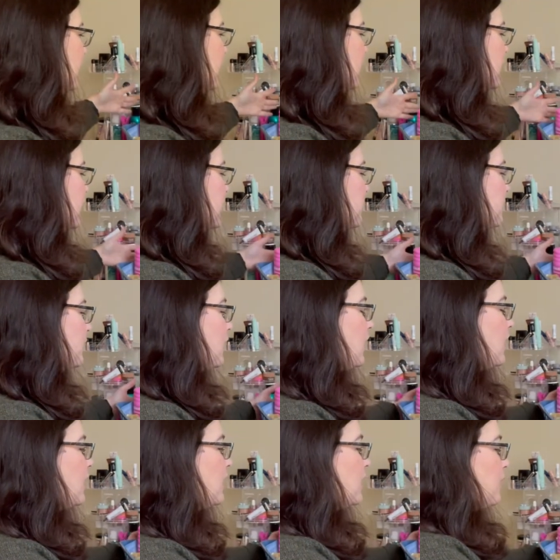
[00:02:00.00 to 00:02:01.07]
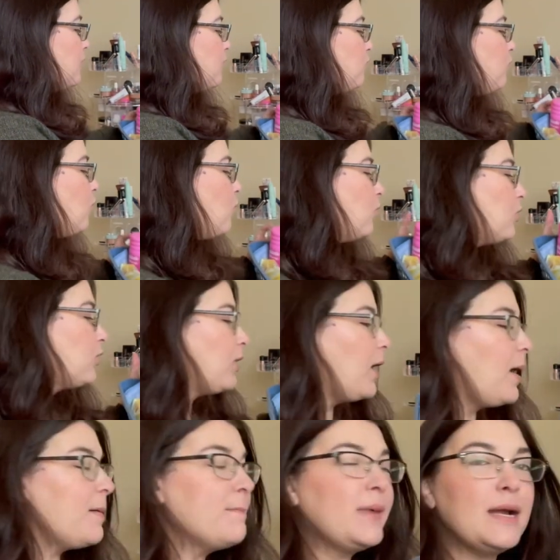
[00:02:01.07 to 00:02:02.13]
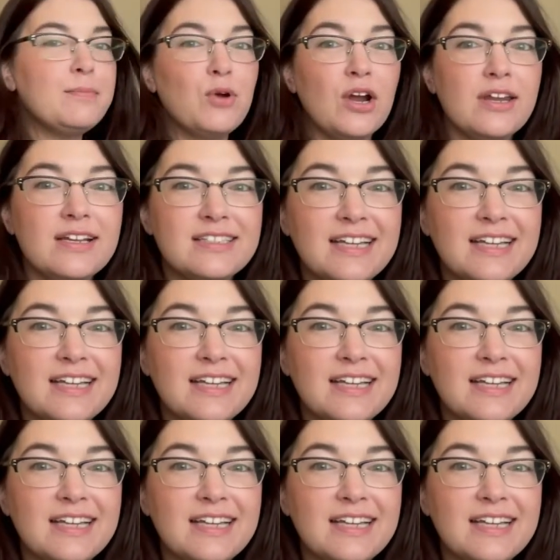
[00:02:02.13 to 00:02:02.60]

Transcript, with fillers: um, for my products,